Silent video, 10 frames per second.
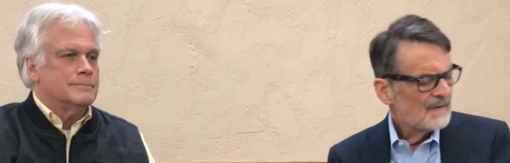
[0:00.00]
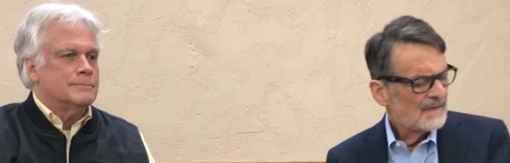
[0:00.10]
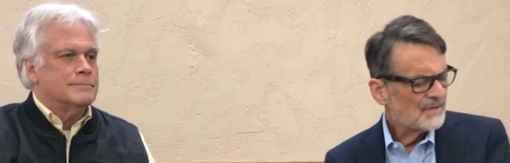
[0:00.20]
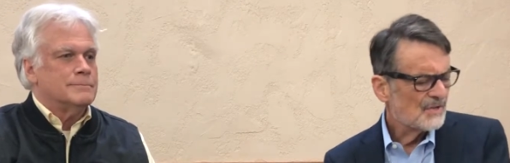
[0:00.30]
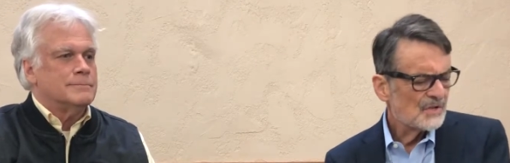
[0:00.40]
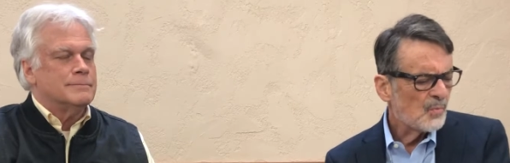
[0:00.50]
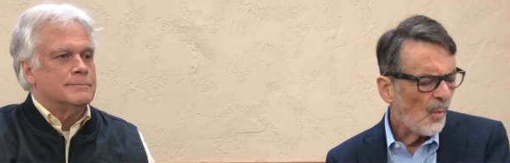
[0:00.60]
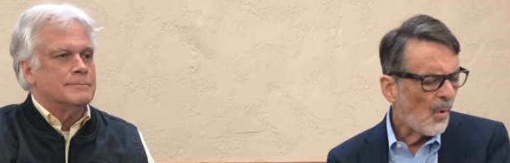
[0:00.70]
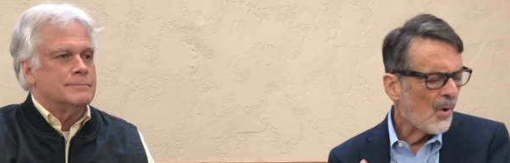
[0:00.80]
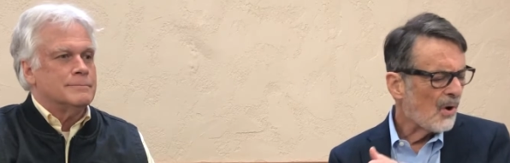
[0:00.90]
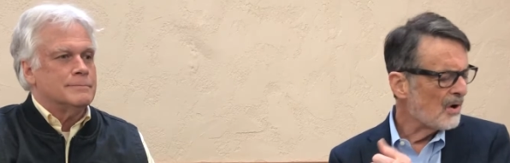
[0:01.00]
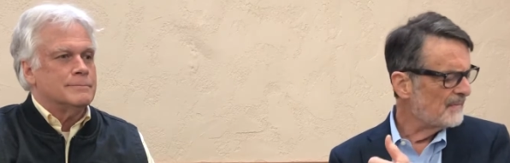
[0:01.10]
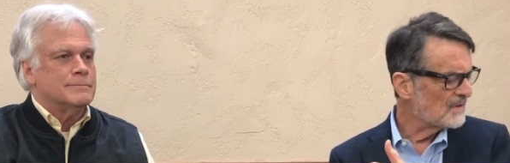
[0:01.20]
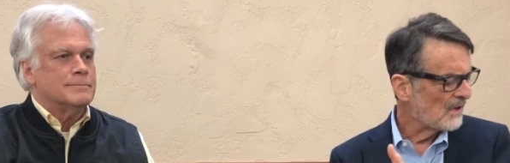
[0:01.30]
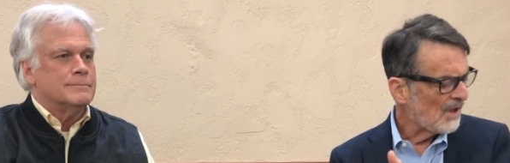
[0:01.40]
Speaker 1: Does this war,
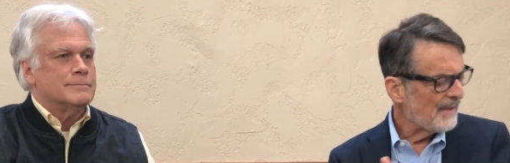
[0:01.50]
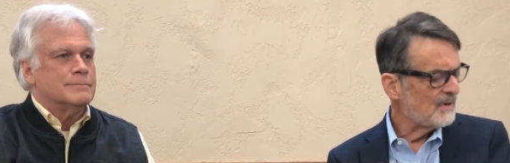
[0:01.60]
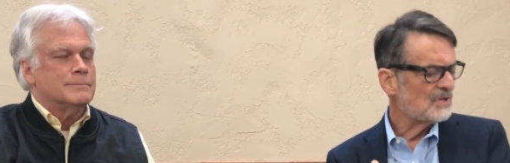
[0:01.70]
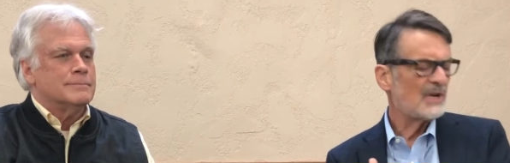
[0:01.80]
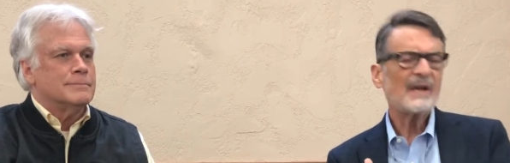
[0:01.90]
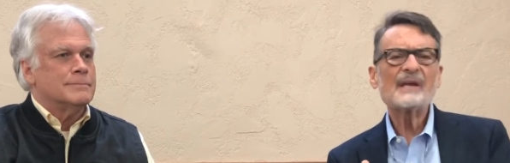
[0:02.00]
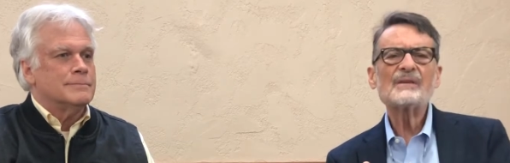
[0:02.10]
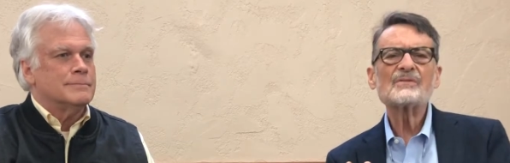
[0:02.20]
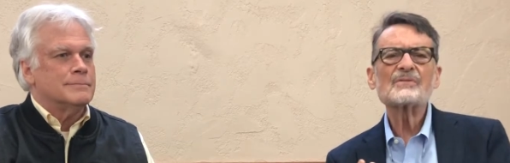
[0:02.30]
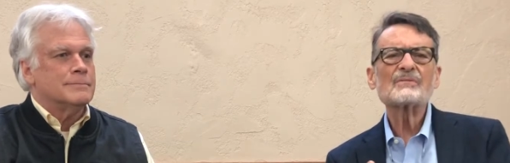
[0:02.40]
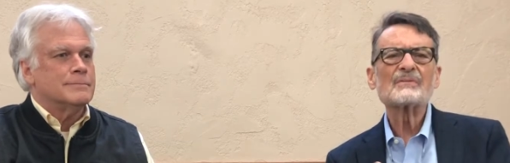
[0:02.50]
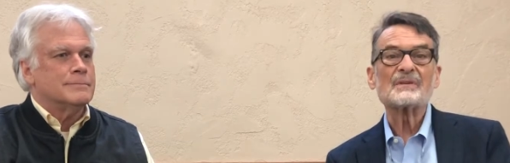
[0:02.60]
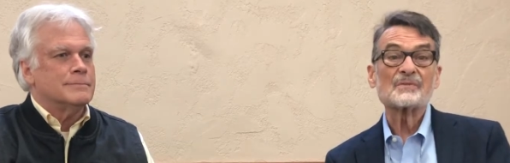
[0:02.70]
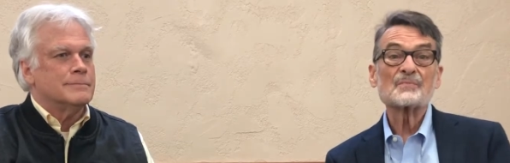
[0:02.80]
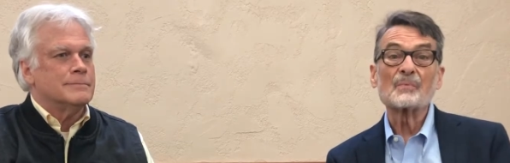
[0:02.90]
this climate change,
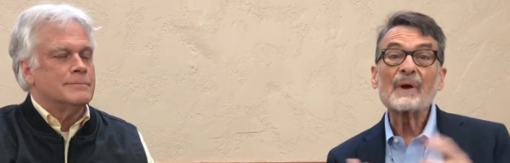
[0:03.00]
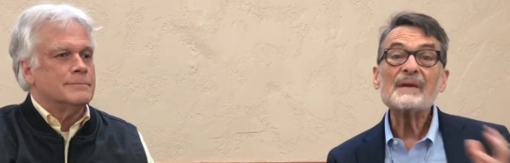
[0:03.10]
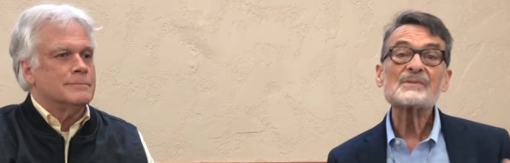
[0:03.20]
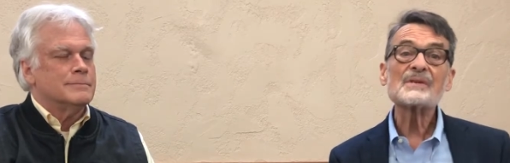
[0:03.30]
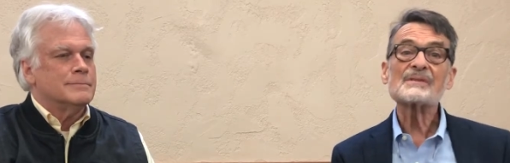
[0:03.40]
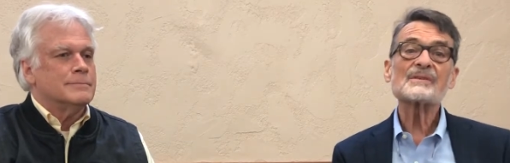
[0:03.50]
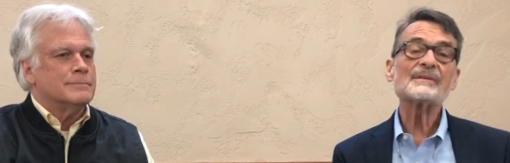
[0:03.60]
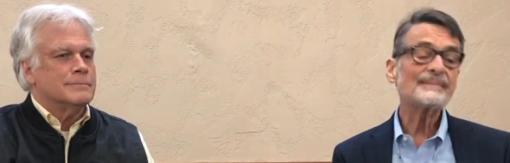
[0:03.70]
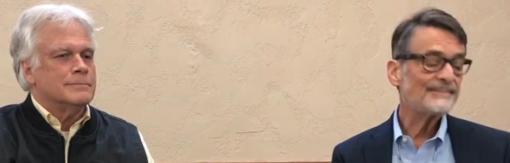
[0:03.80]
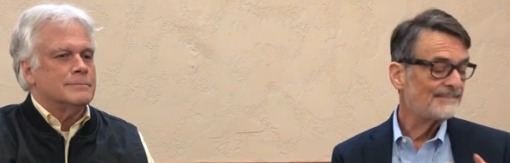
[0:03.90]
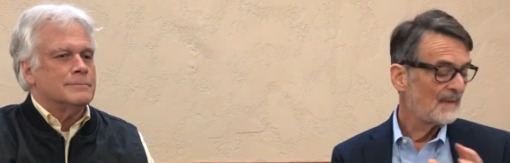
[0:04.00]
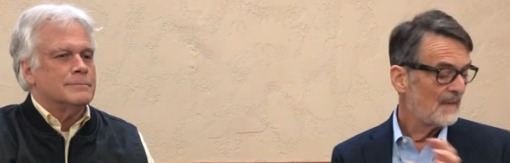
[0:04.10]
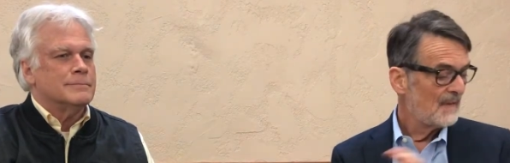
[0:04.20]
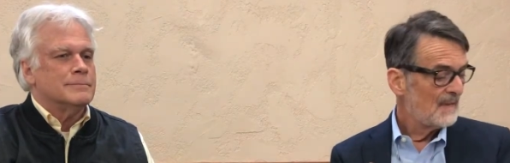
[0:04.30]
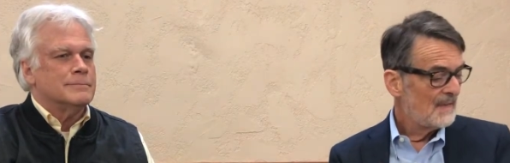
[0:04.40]
this racism,
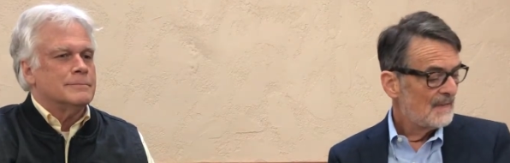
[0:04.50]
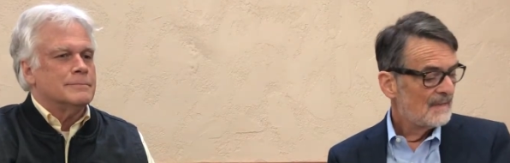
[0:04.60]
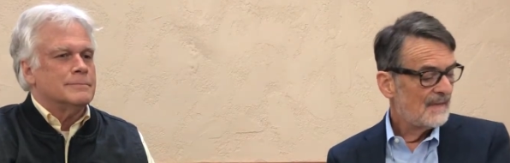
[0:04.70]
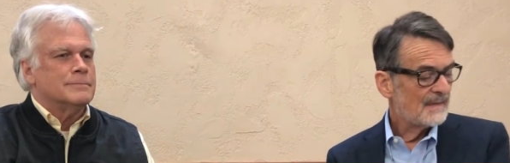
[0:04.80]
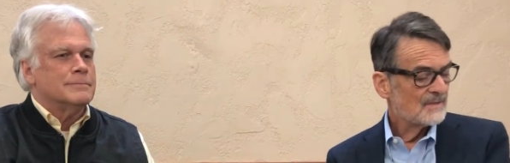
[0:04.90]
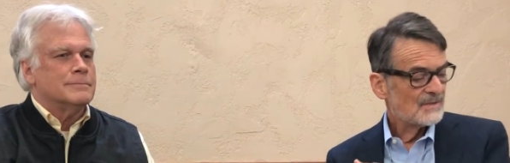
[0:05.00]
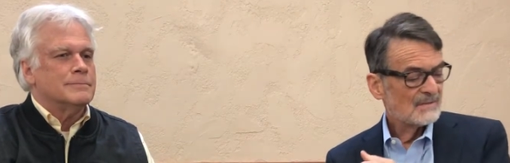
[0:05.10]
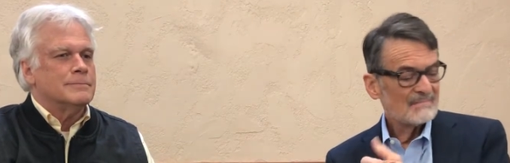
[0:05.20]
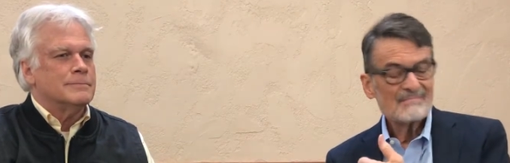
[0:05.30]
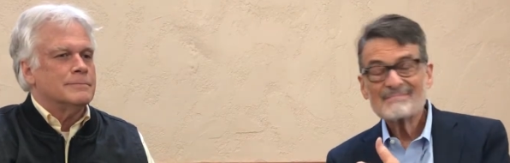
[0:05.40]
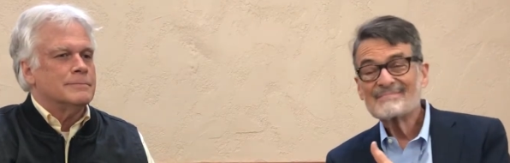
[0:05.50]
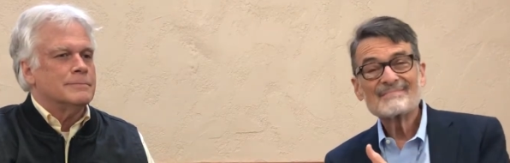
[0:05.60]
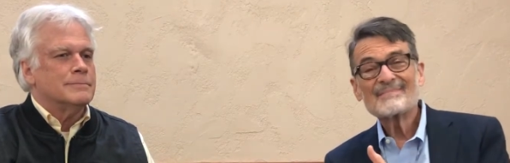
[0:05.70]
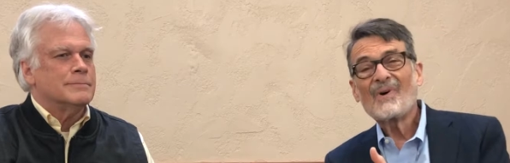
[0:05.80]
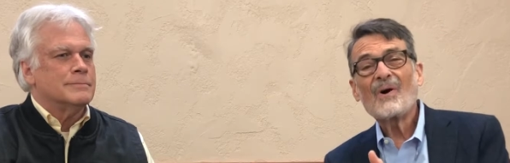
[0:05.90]
this,
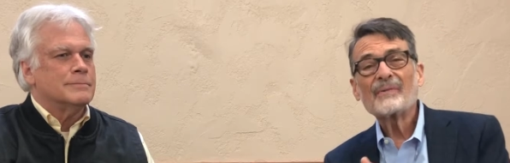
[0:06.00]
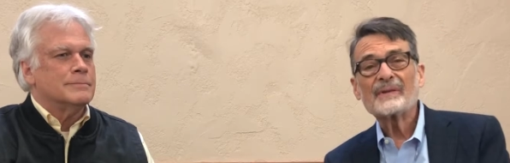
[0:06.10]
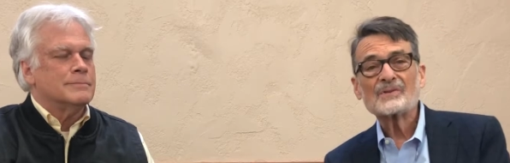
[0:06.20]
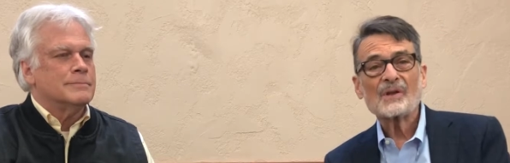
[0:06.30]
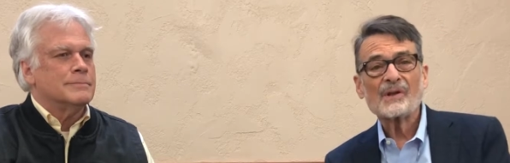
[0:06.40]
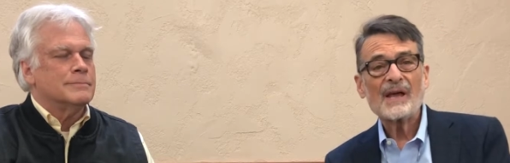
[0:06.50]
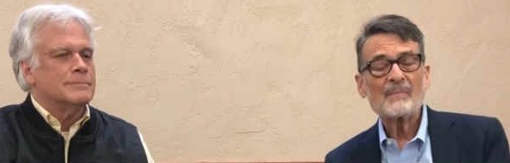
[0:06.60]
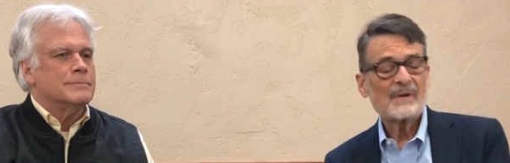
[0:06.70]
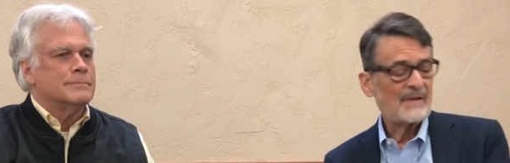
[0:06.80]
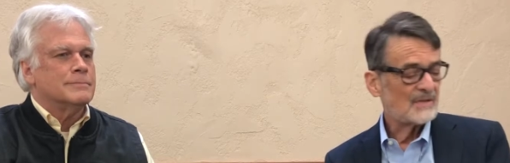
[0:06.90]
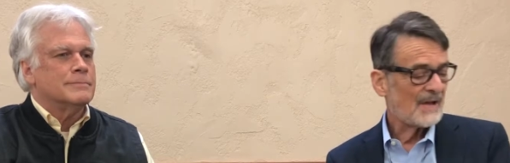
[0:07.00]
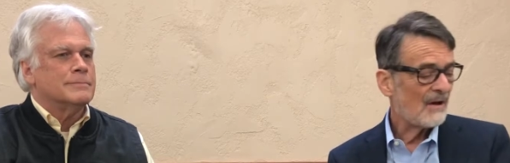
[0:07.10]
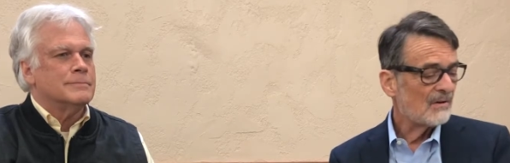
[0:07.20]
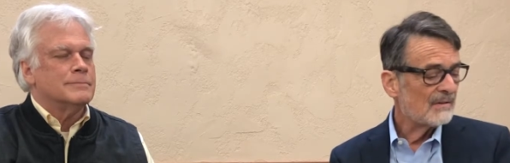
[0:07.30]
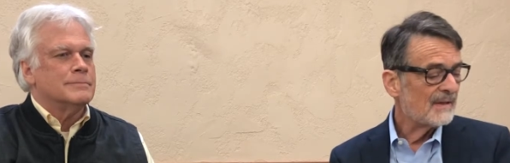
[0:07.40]
all these calamities,
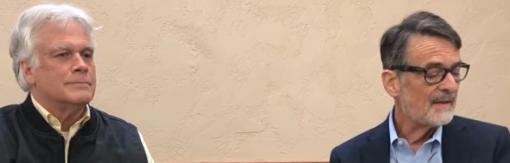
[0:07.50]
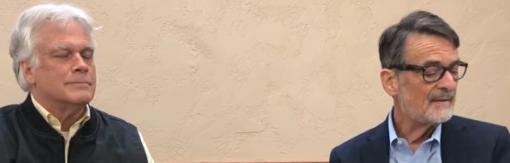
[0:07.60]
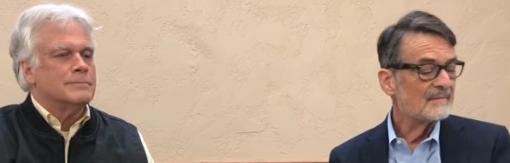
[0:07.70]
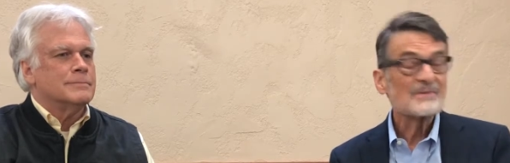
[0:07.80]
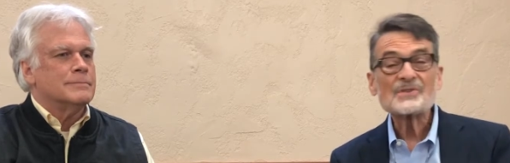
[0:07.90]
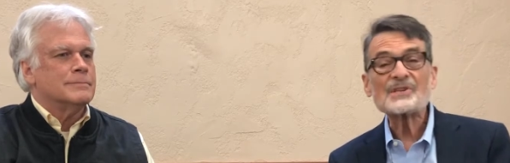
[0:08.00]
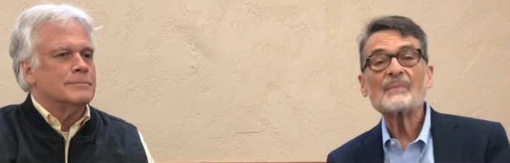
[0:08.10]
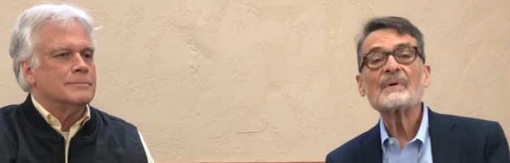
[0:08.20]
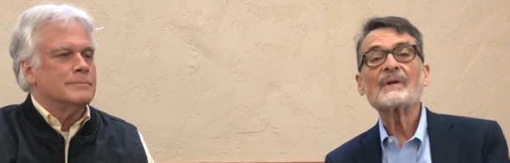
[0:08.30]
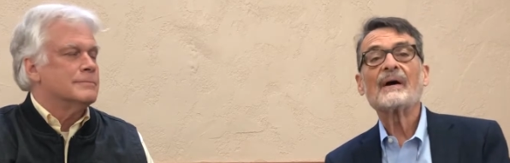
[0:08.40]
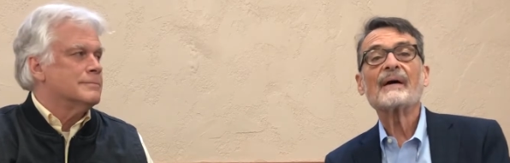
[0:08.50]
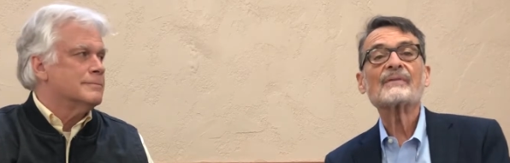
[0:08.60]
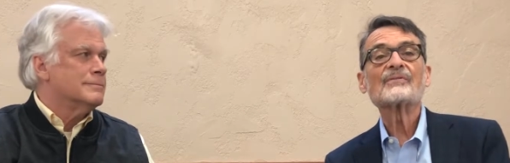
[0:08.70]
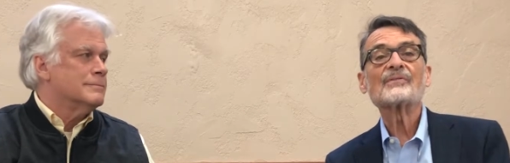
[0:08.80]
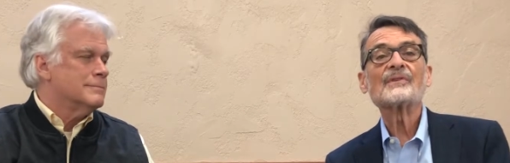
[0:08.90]
how do they summon
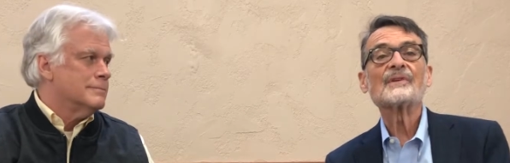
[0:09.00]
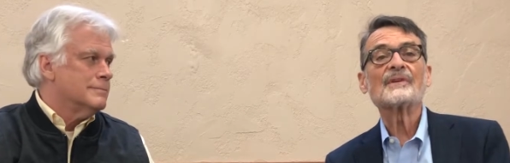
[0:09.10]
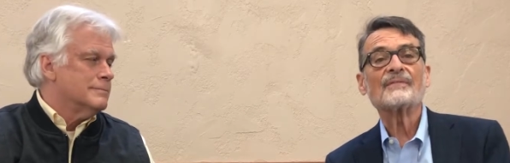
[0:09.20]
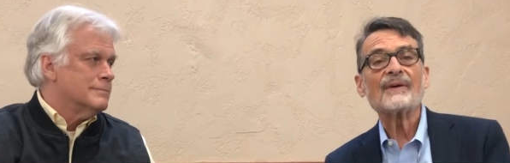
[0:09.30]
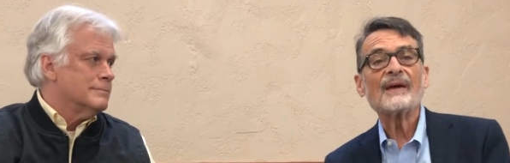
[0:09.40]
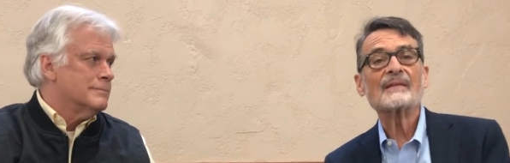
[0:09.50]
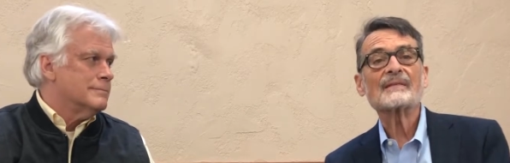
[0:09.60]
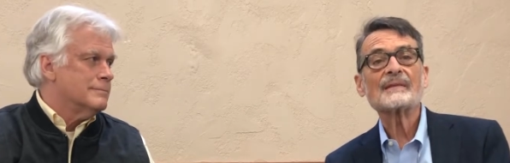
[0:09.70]
us to faith?